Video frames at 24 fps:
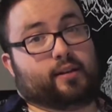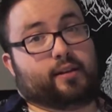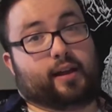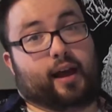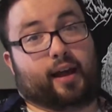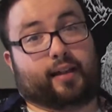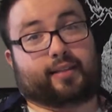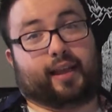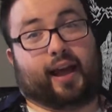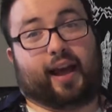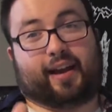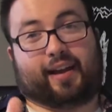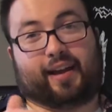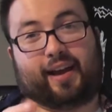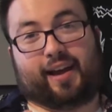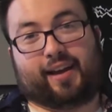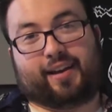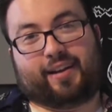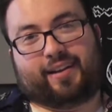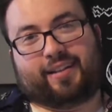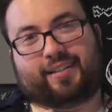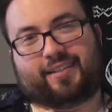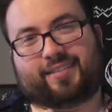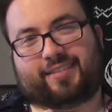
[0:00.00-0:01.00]
Not that
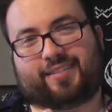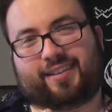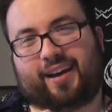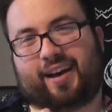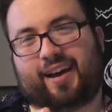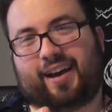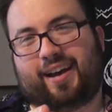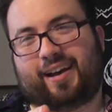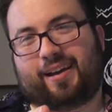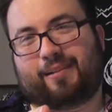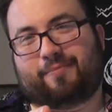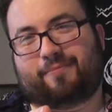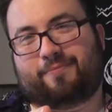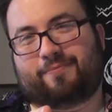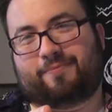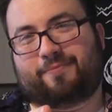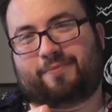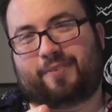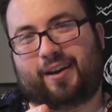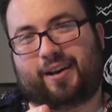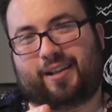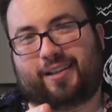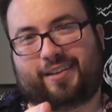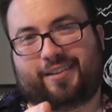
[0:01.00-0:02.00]
kind of inside,
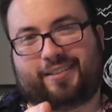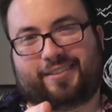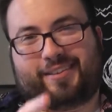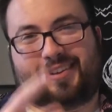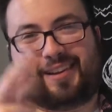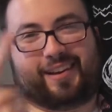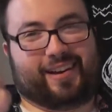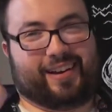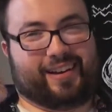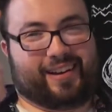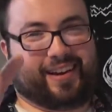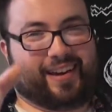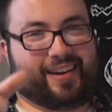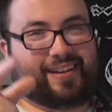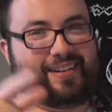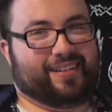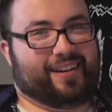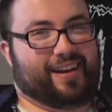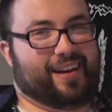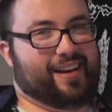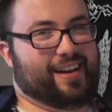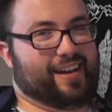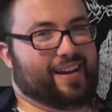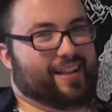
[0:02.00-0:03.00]
fellas. Get
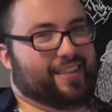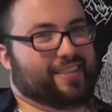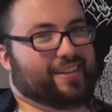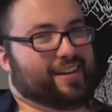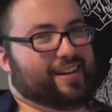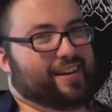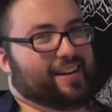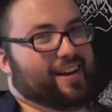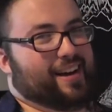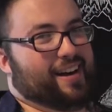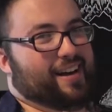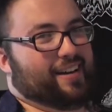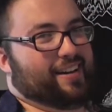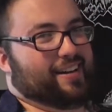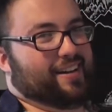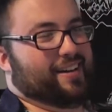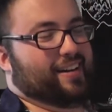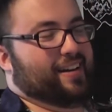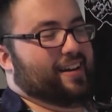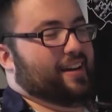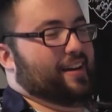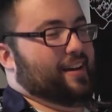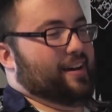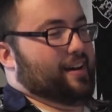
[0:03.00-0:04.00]
your head out of the
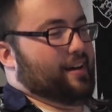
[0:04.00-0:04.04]
gutter.